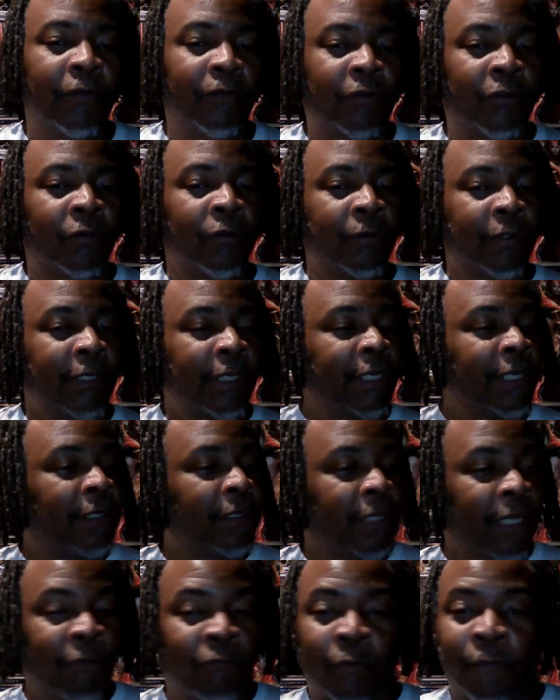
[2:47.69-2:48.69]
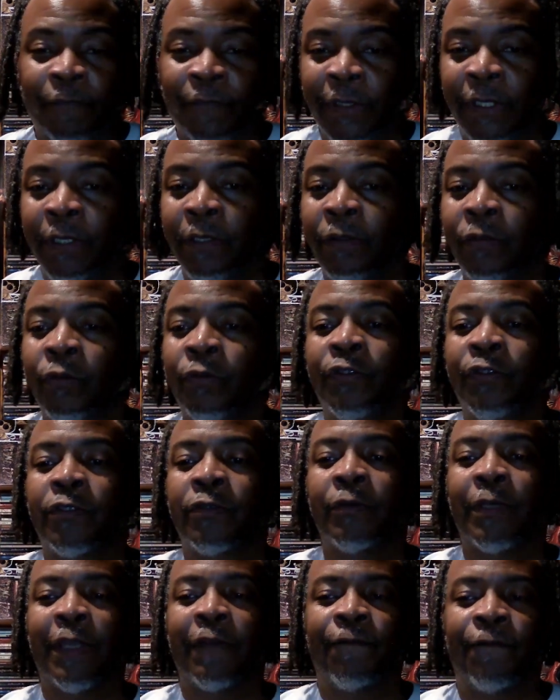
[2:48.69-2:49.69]
So they were vehicles
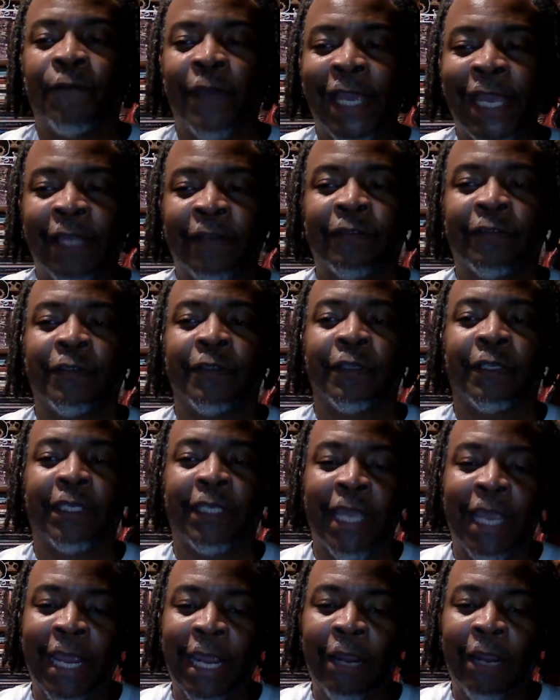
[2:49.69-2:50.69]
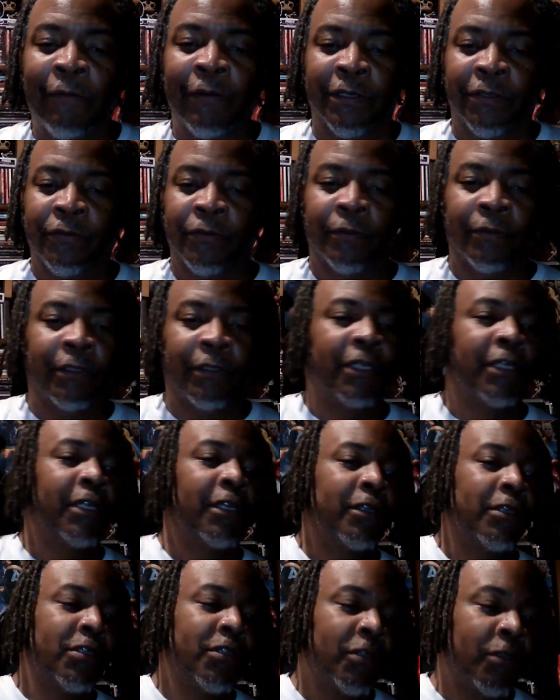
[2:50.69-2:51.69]
to advance the character
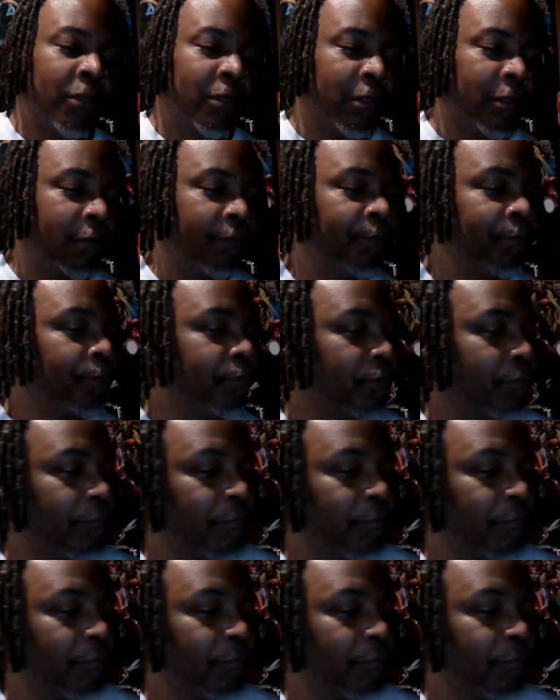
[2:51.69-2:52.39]
to